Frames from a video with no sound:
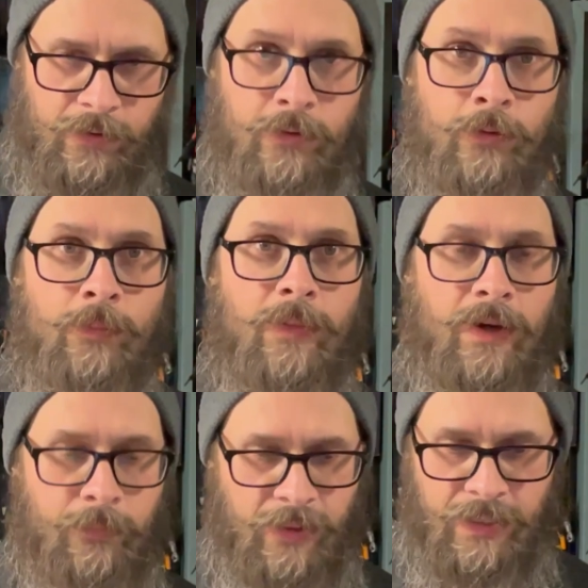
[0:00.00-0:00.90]
who
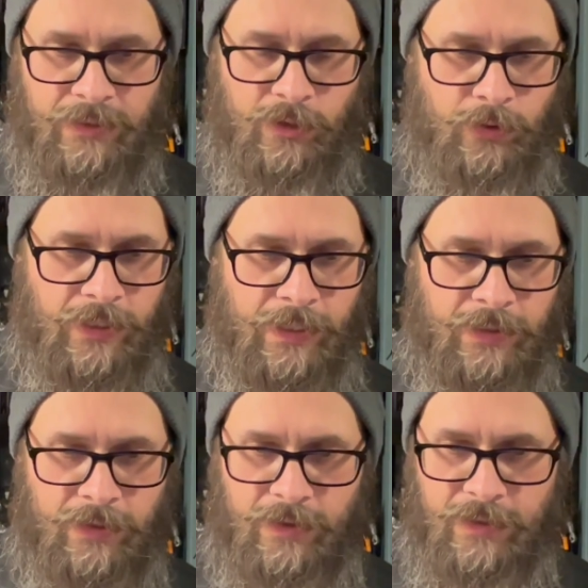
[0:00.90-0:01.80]
might be tuning
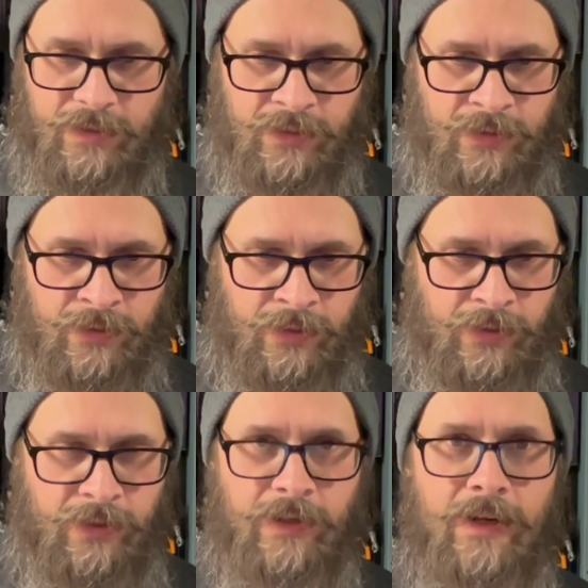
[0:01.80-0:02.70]
into this
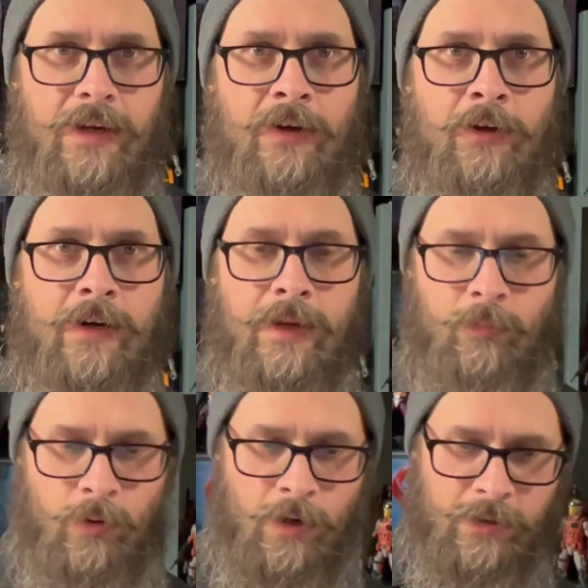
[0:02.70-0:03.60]

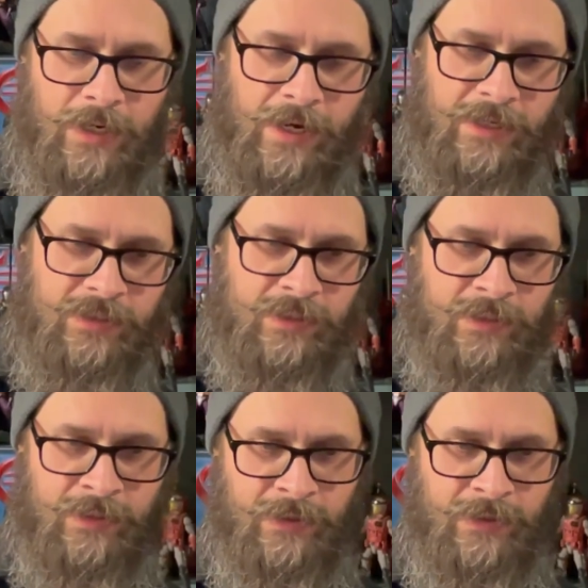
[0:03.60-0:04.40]
internet broadcast.